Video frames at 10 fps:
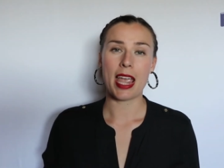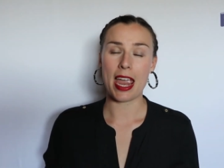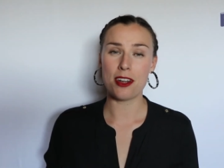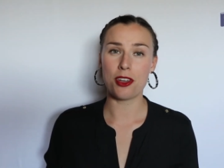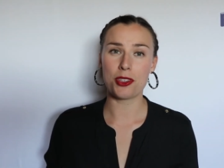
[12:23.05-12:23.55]

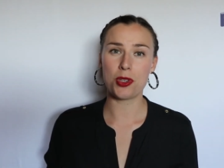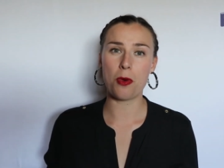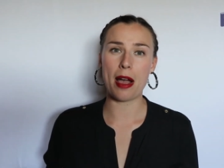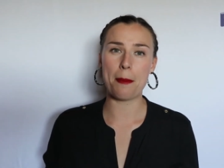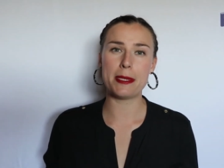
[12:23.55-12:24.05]
and
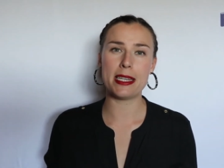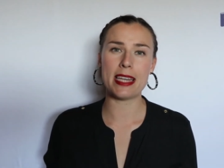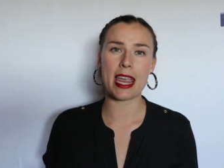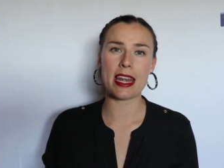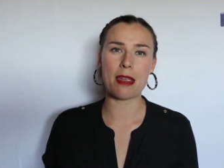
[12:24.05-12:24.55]
also
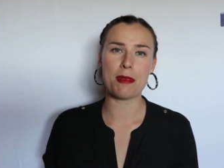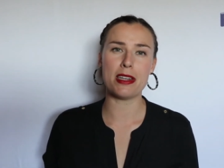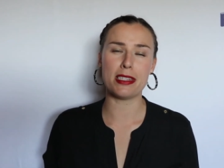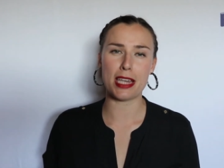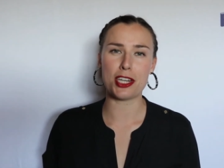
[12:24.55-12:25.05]
up-to-date
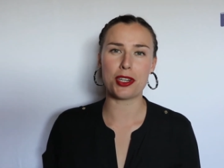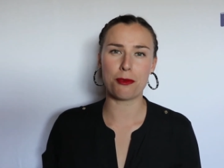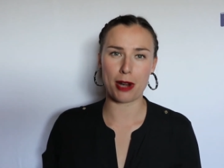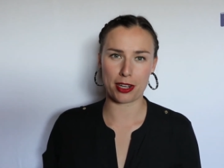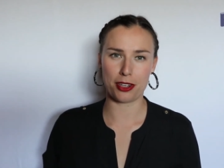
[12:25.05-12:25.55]

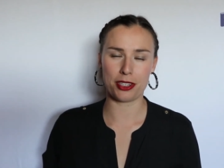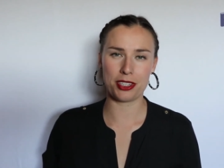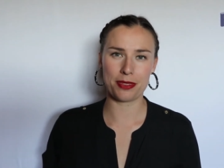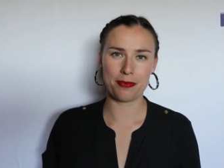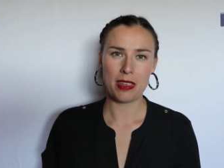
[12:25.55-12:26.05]
immunization
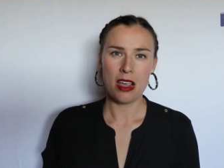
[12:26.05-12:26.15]
records.